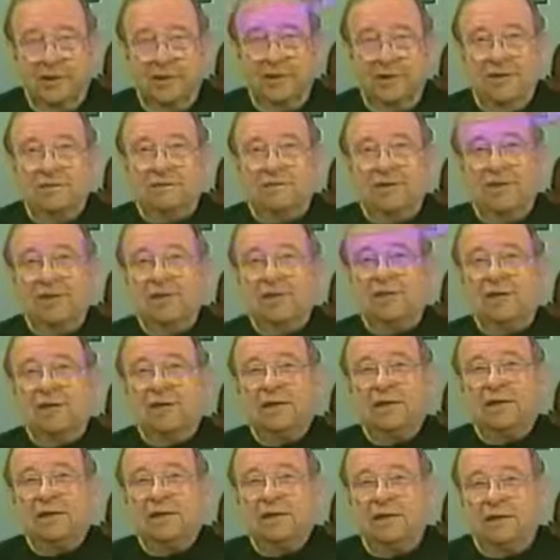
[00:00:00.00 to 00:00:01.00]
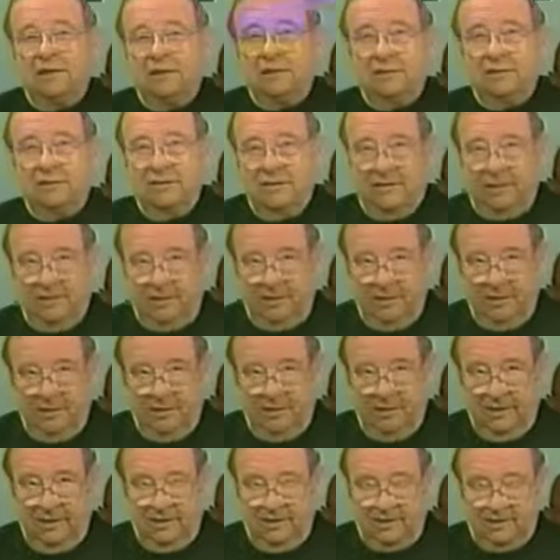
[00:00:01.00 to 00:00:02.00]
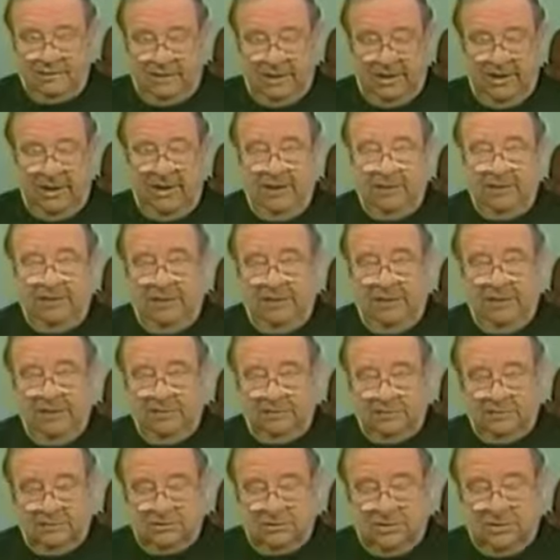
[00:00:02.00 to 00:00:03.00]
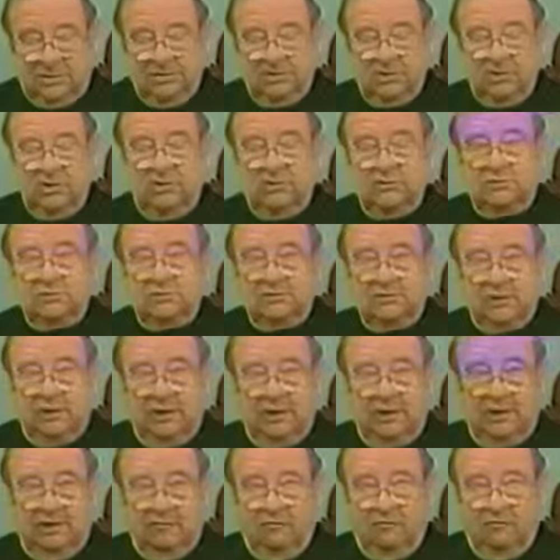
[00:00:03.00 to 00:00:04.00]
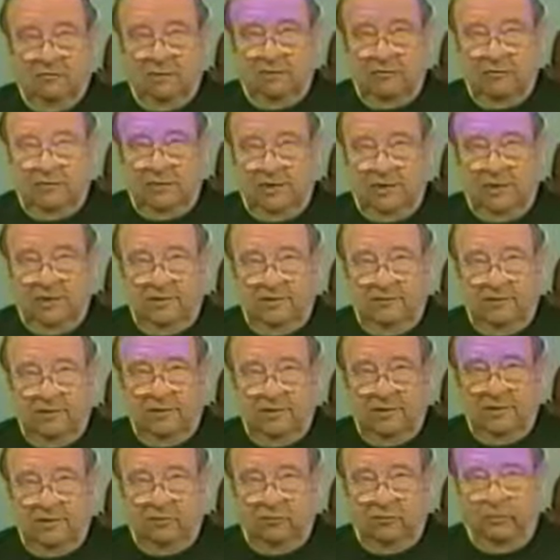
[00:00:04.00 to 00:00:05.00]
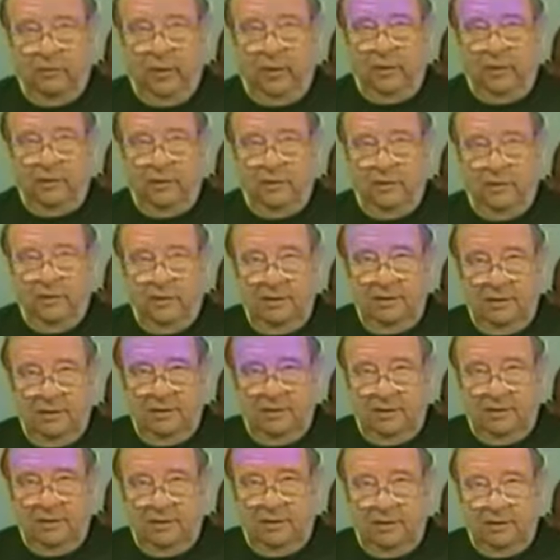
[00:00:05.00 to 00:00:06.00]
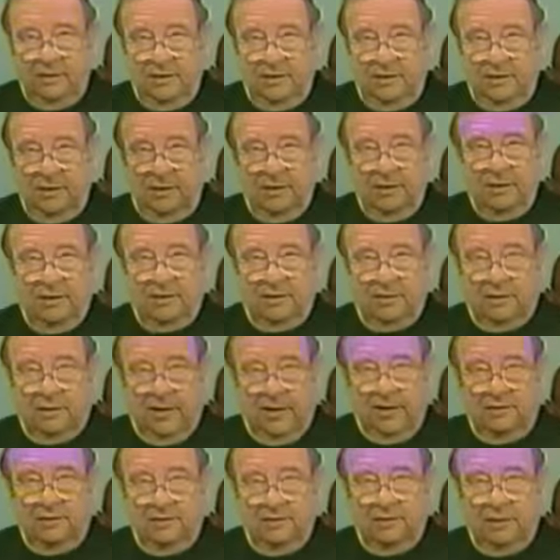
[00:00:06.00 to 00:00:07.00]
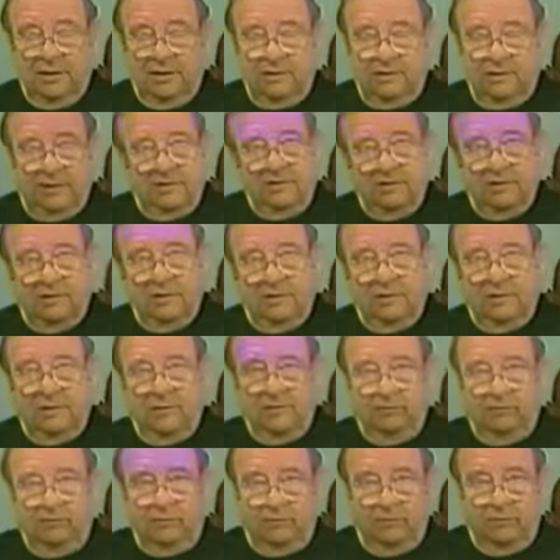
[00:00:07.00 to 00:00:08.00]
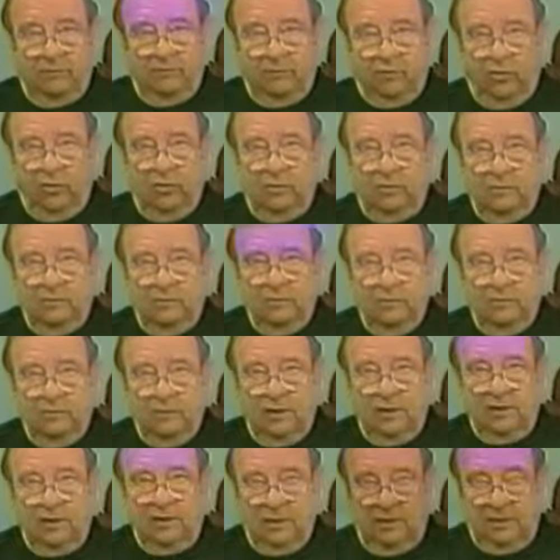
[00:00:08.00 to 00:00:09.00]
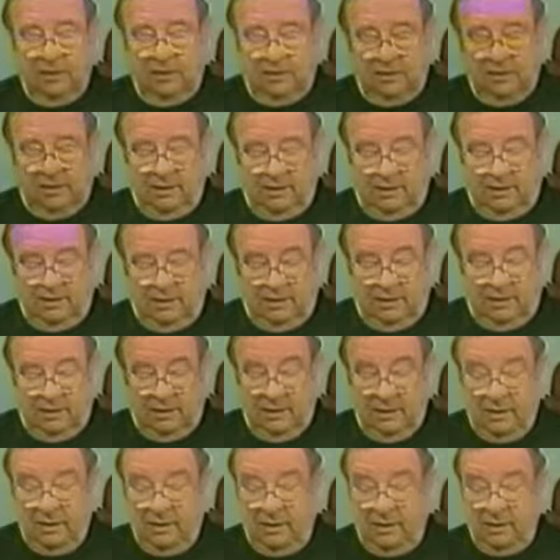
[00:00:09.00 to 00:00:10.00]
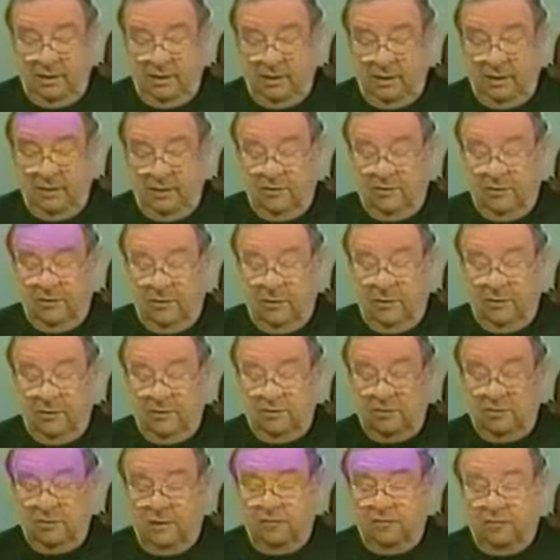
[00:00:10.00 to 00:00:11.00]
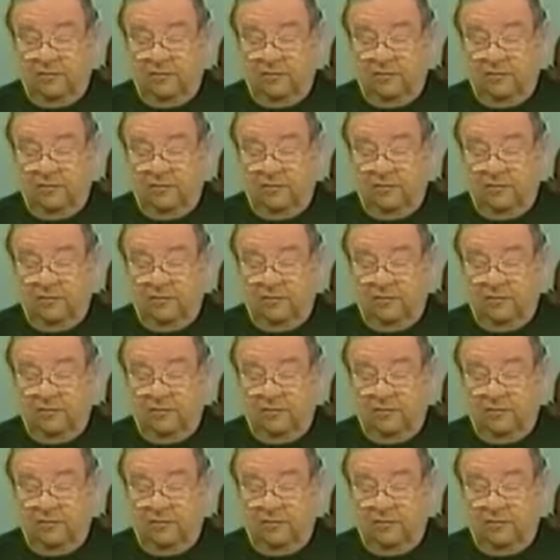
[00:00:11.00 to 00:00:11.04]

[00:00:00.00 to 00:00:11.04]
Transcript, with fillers: If they think that uh, St. Anthony's or St. Joseph's, I can never remember the name of it, is better than our K through 8, that's where they're going to put them. They think that uh, they can go down to St.